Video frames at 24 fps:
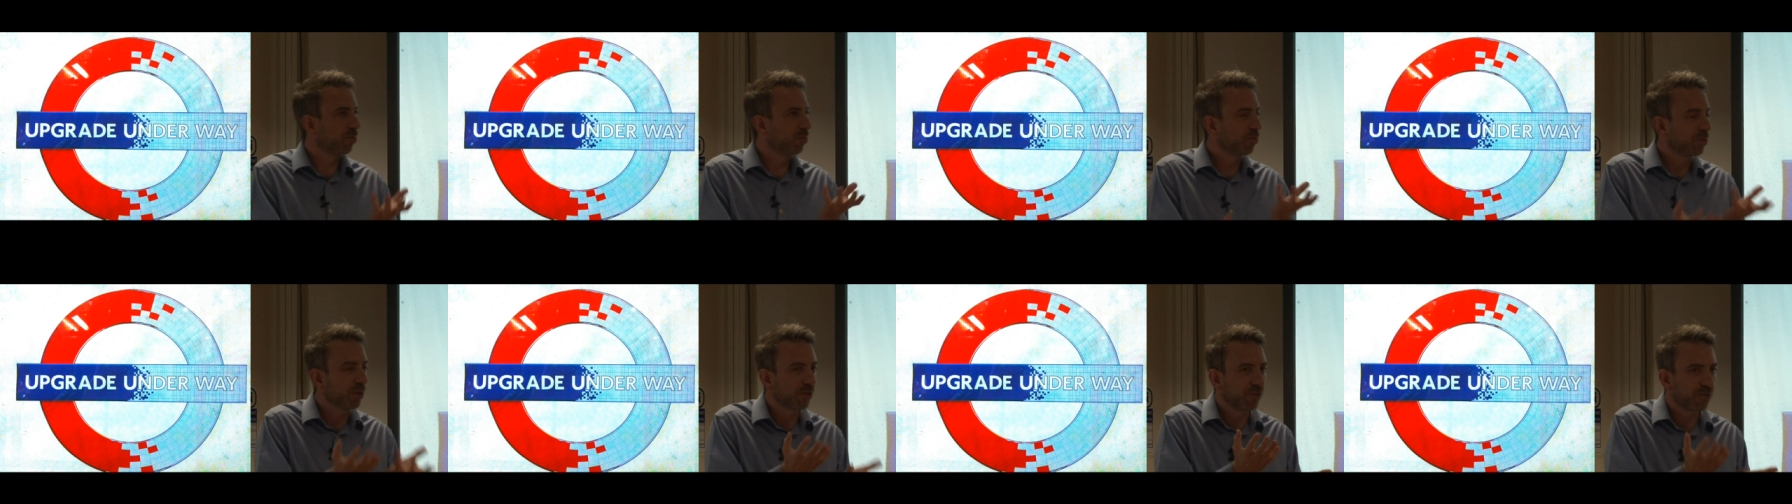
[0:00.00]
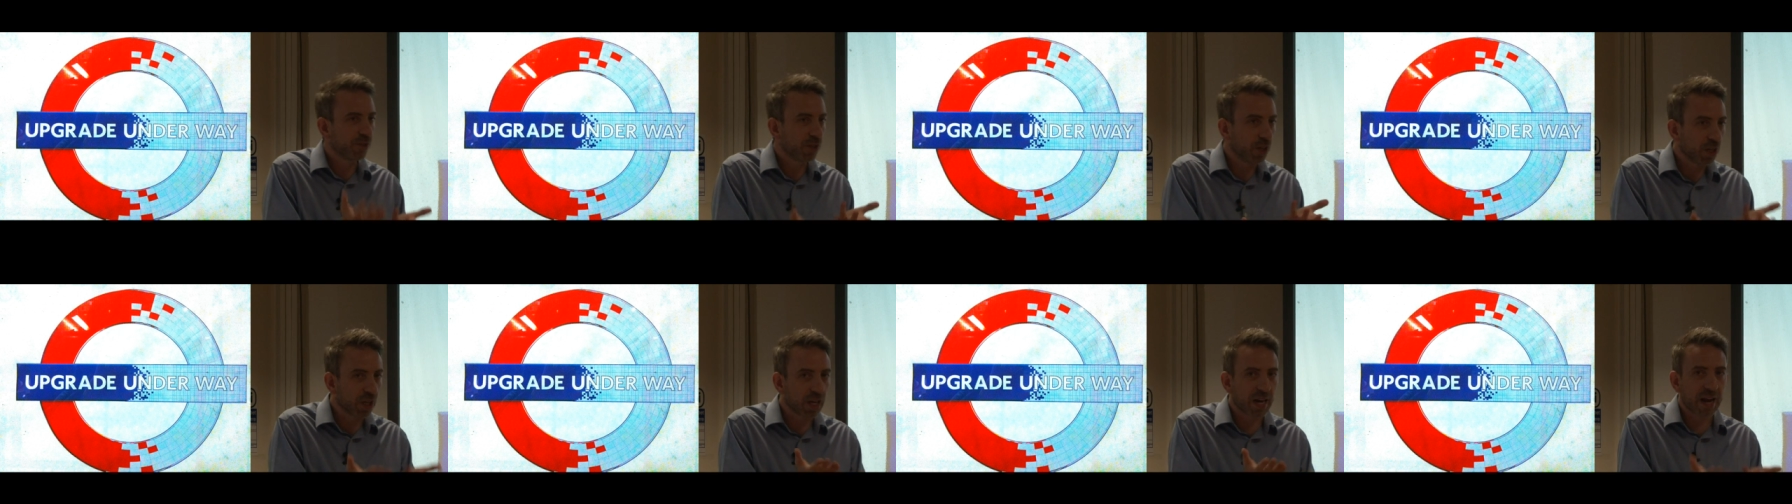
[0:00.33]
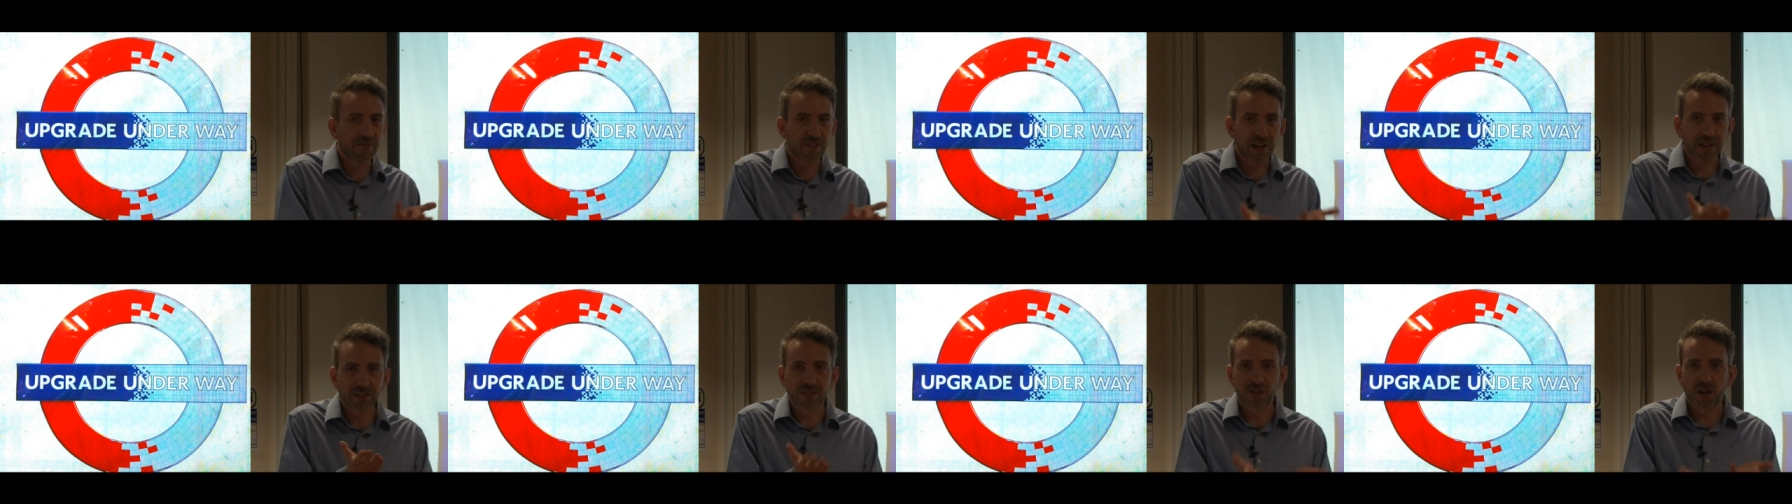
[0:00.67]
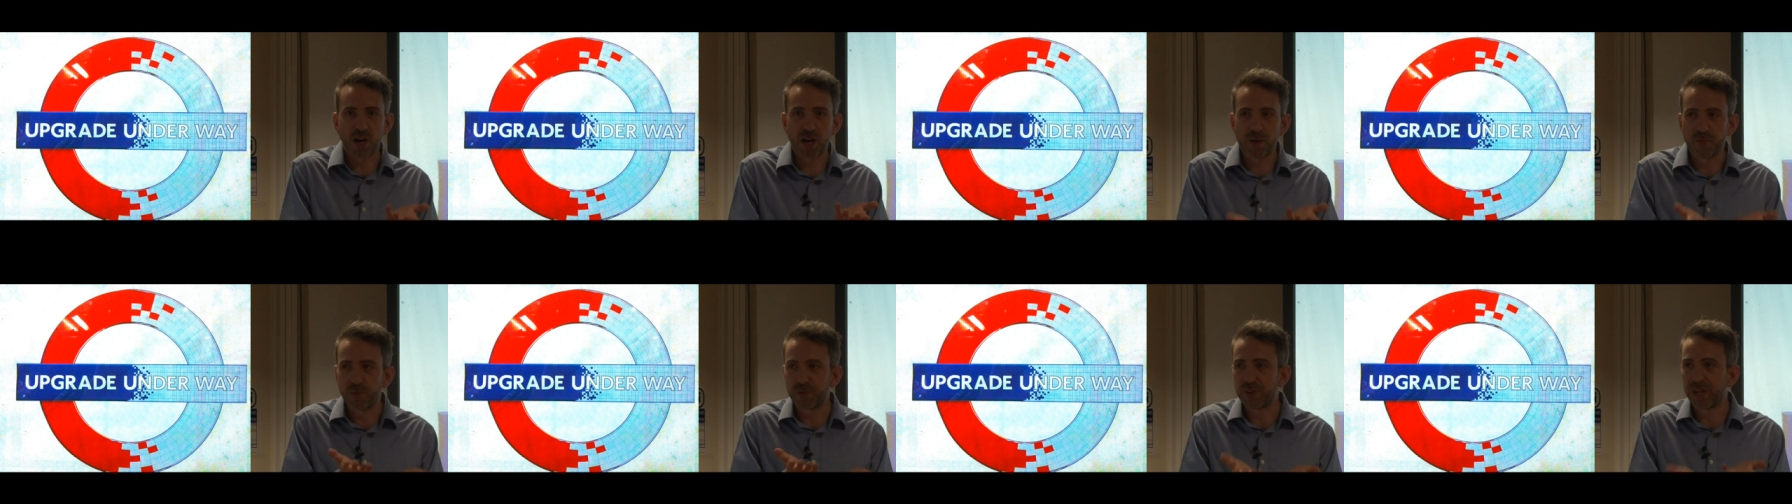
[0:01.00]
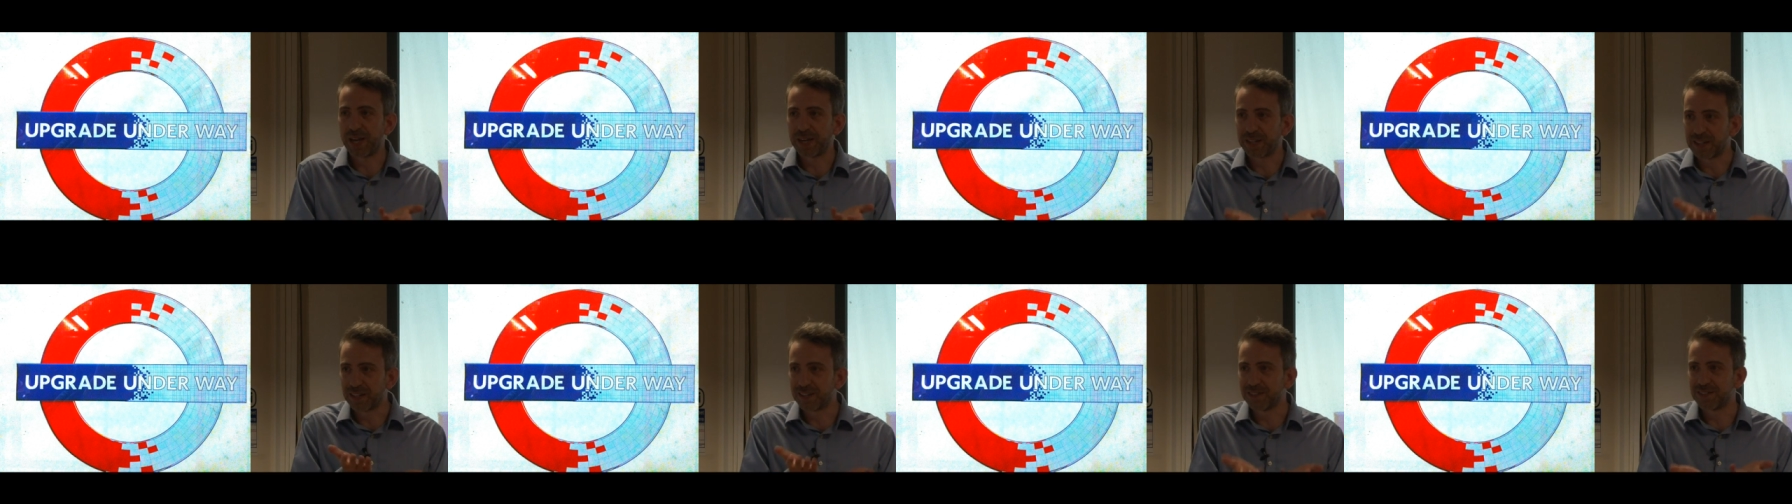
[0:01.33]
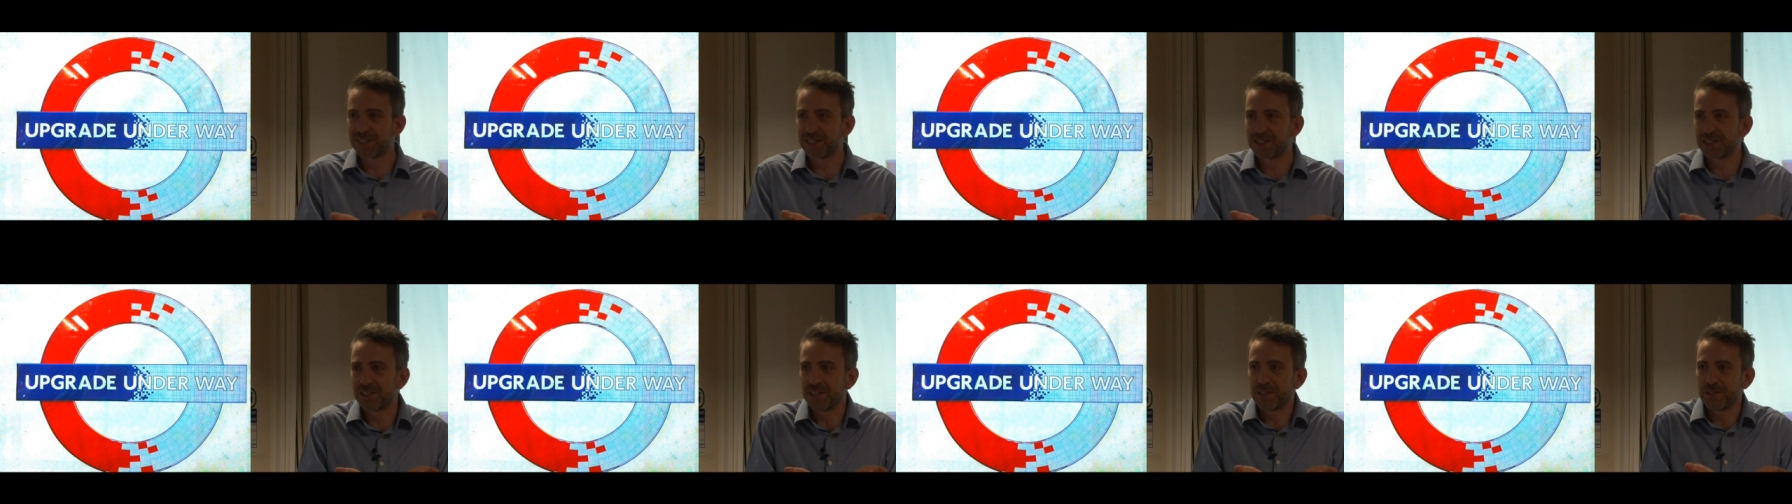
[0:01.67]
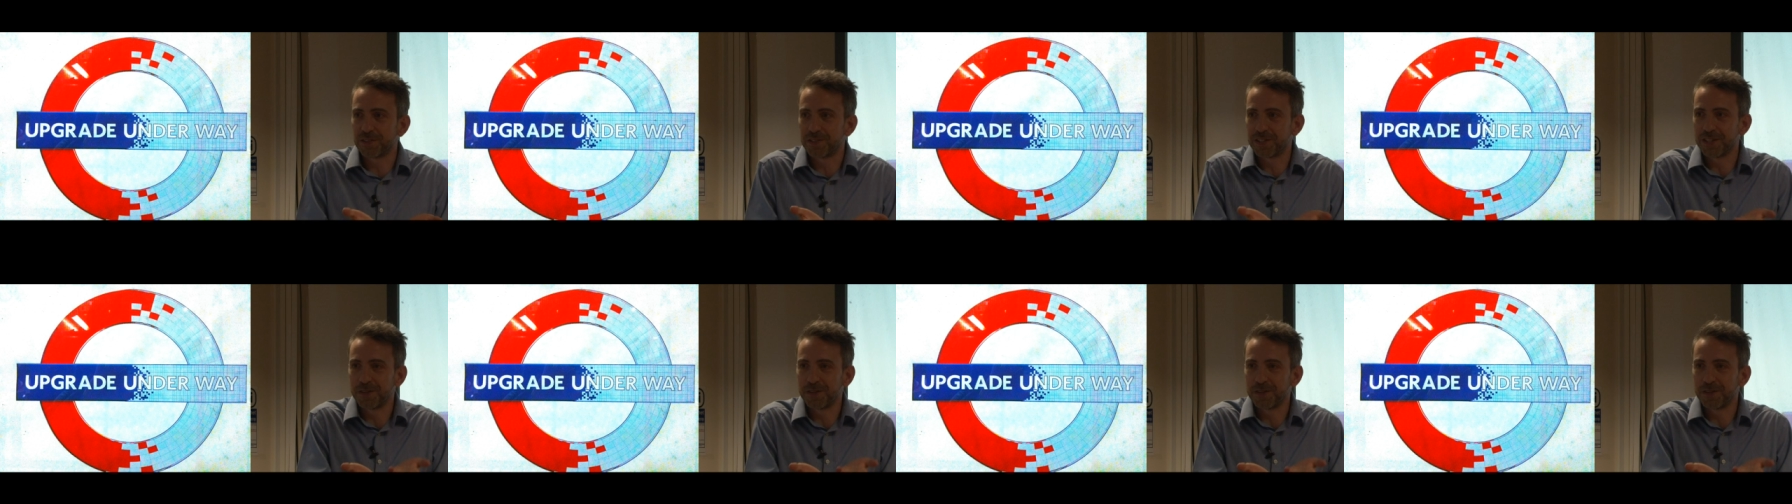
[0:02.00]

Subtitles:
But you're going to have that time with that inconsistency